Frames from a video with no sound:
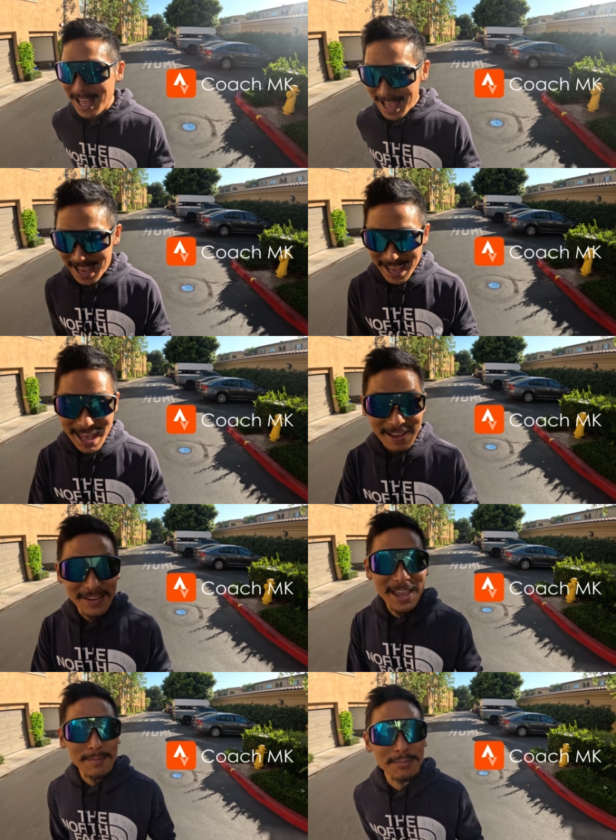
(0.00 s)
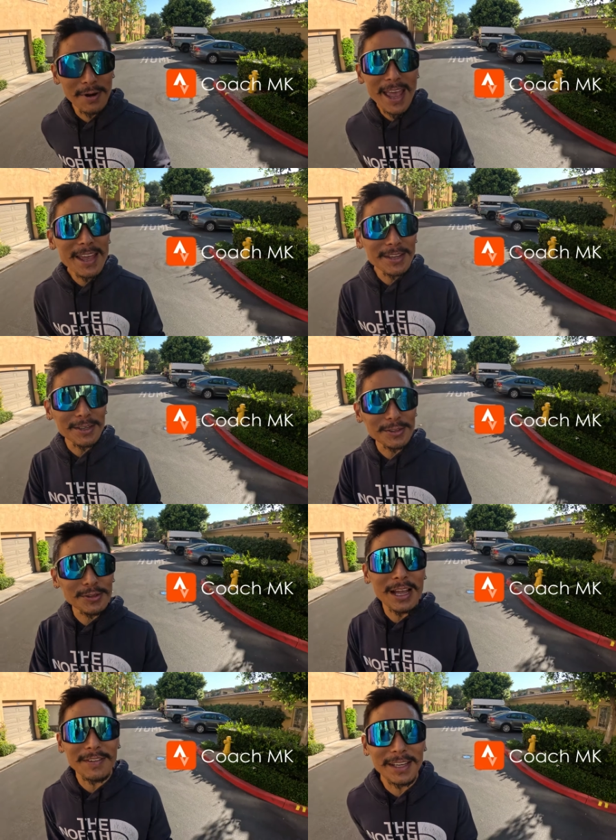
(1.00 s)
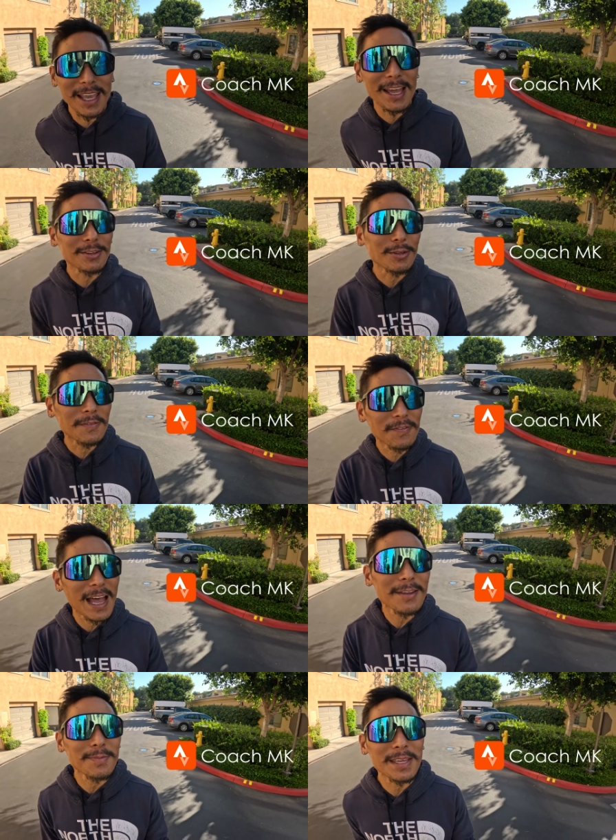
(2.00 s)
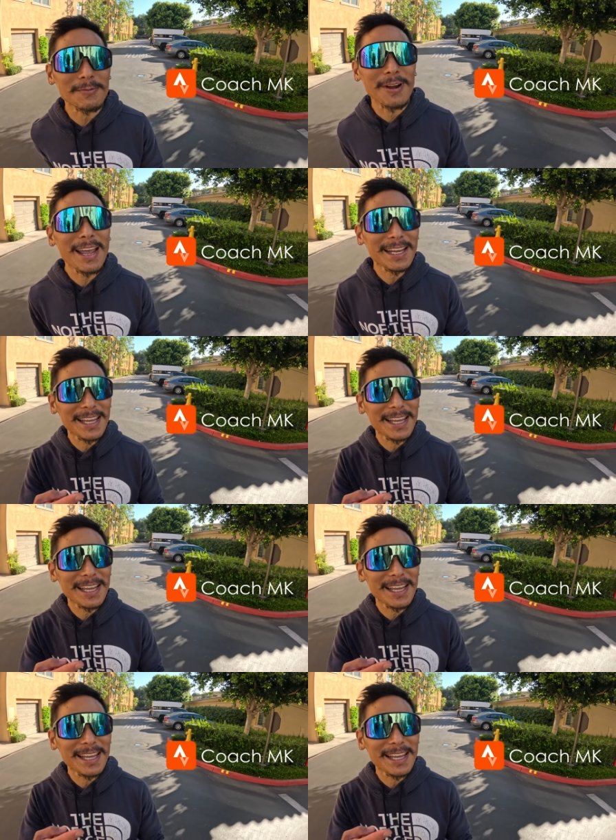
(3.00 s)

I have a brand new Strava account. You can find me right